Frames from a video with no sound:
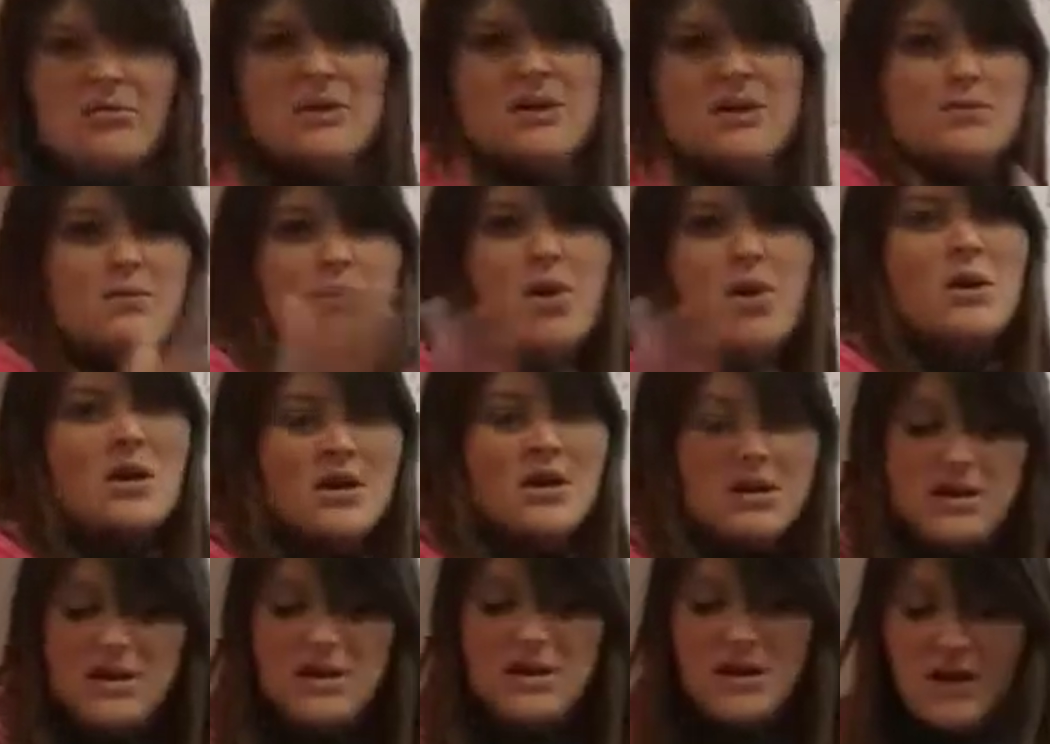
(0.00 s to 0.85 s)
would model
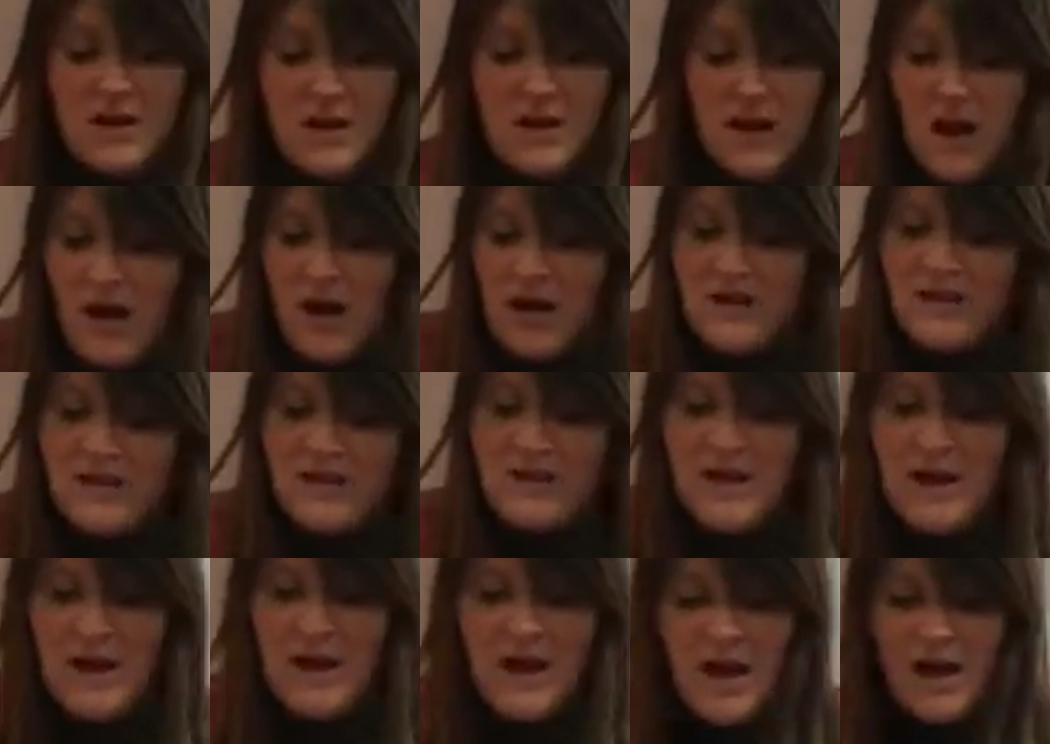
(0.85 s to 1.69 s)
to the class
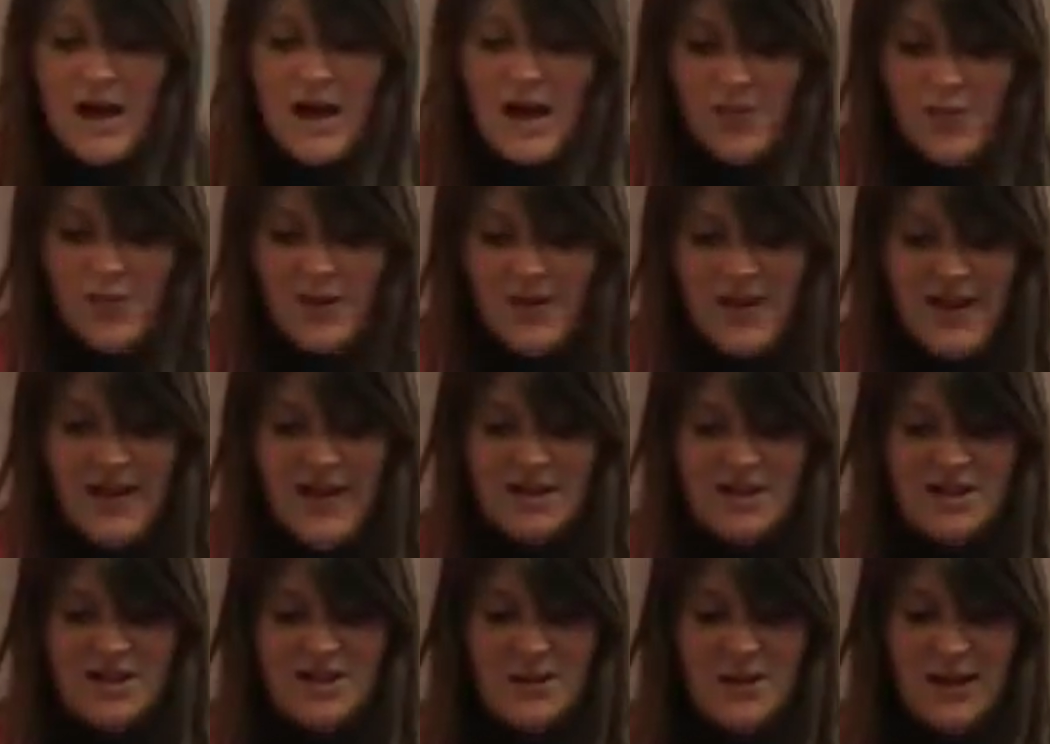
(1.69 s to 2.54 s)
what they're
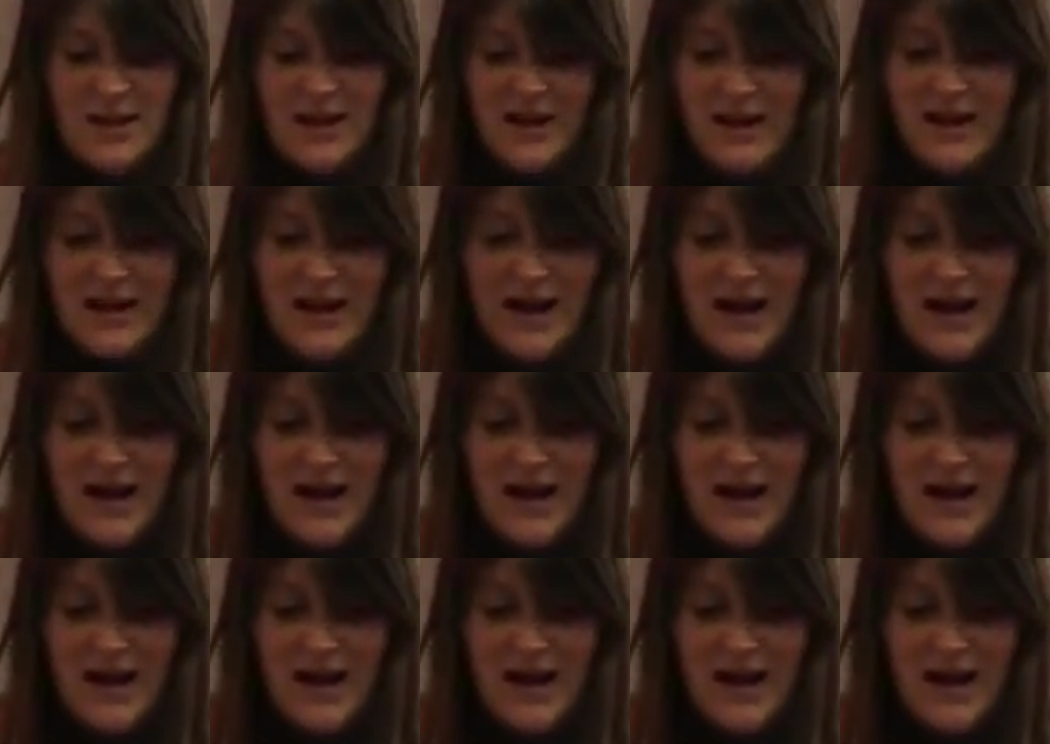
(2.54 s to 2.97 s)
doing.